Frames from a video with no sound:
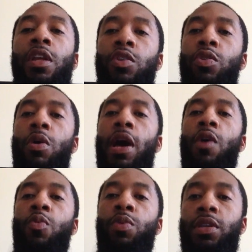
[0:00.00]
You know
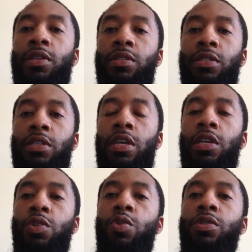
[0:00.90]
how when
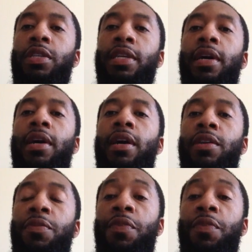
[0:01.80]
usually the